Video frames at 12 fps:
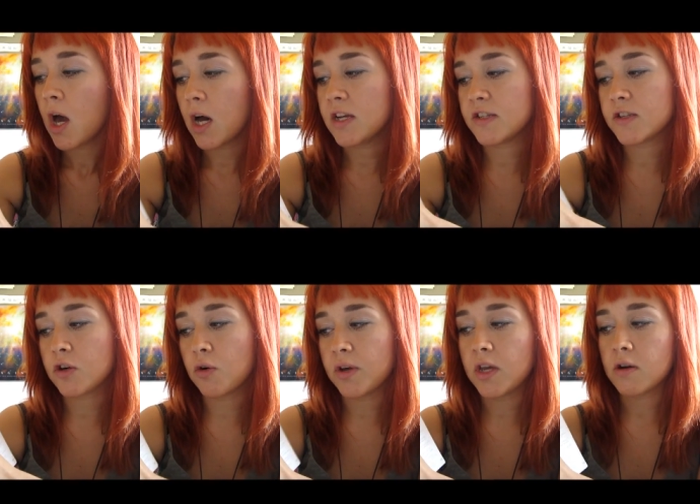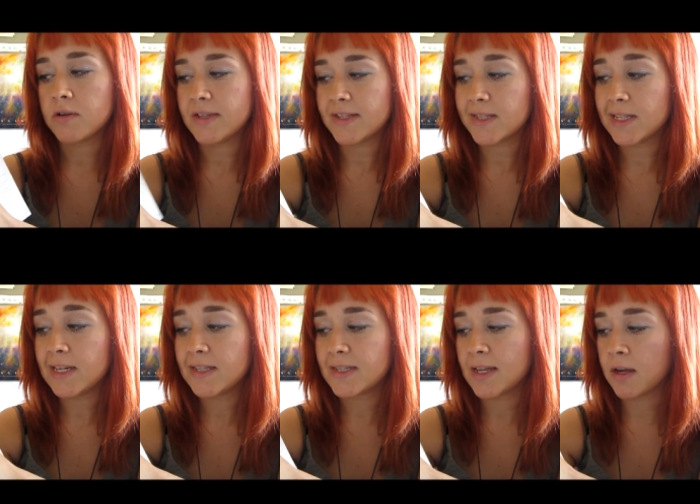I just go here on this
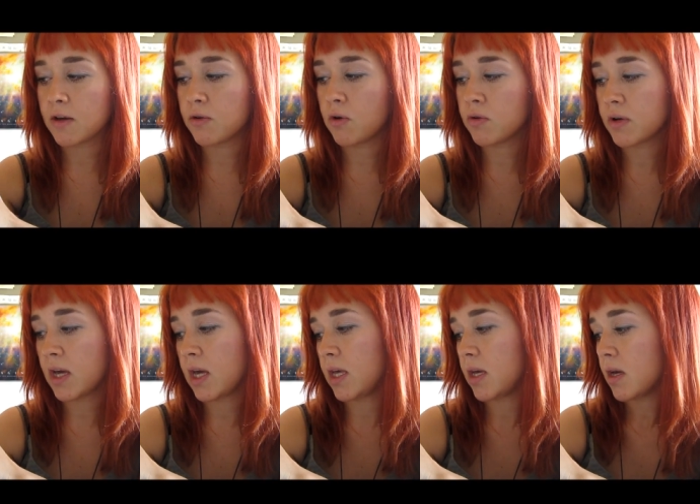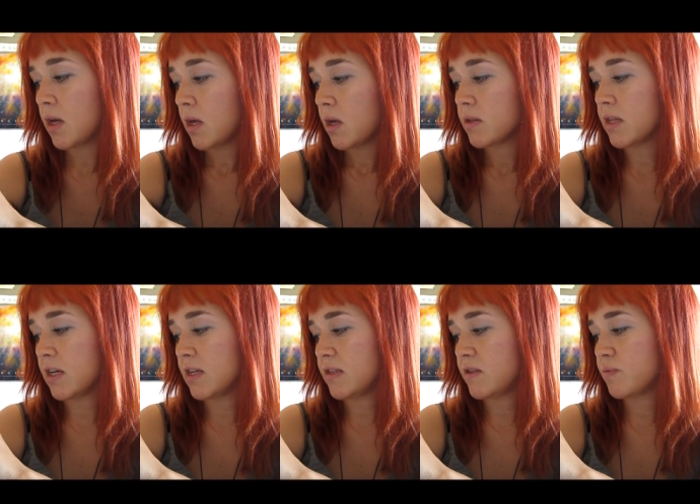list and I go okay
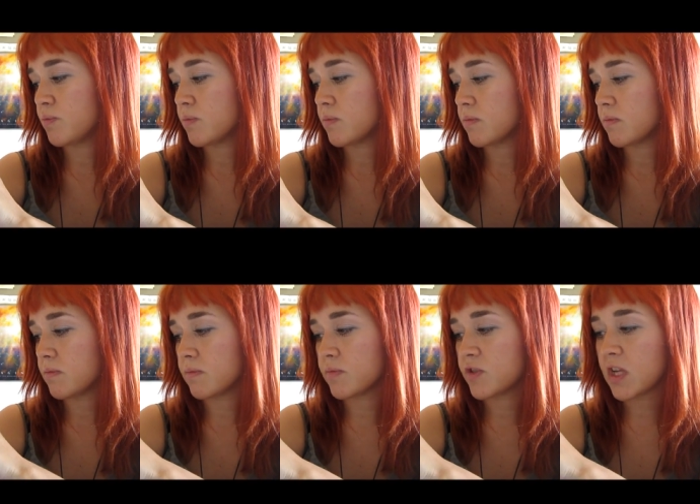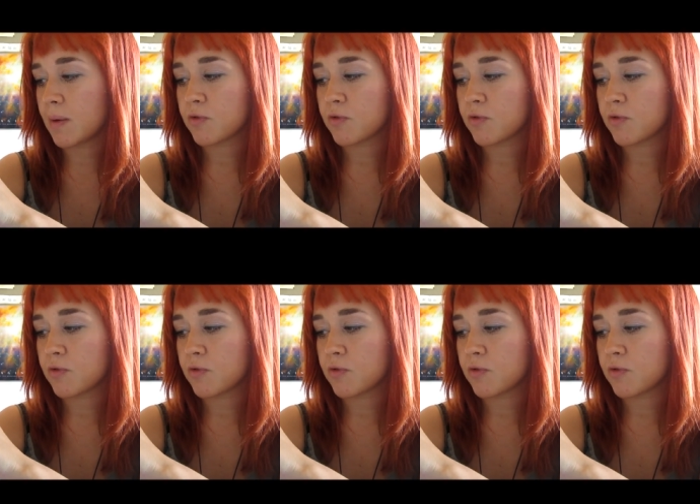there's some